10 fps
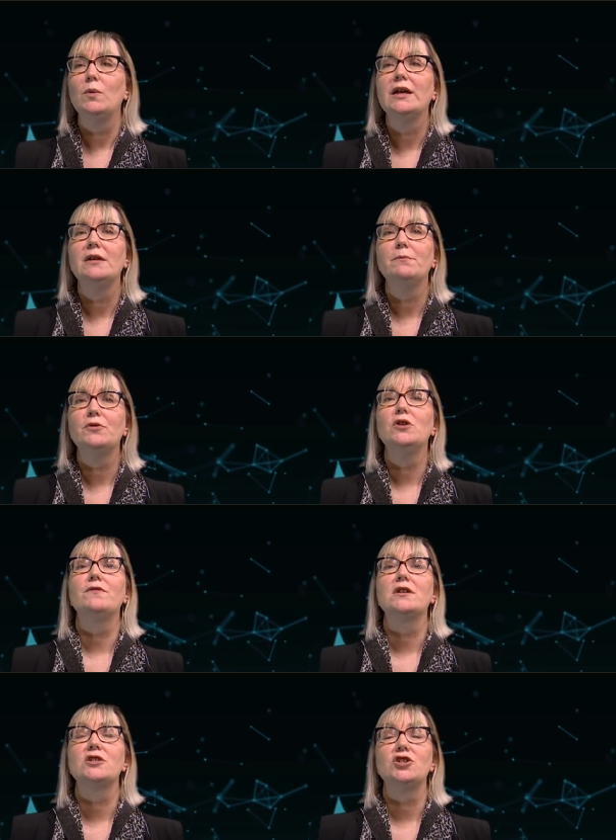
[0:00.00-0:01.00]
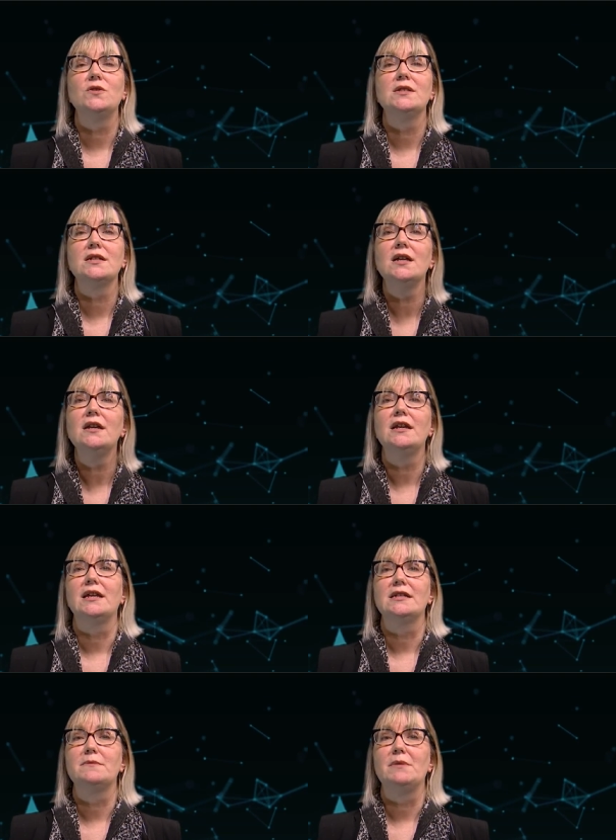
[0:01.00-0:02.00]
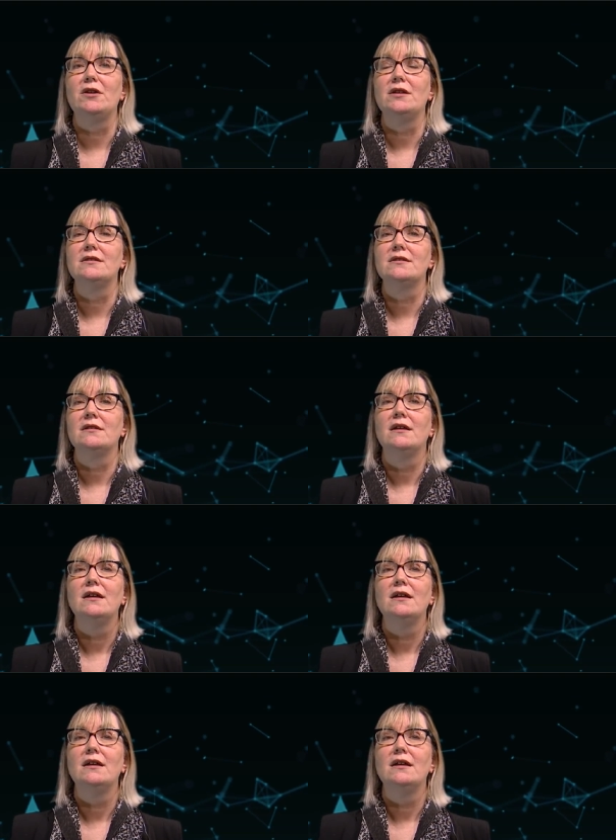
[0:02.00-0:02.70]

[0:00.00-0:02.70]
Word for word: we can improve our students' learning experience.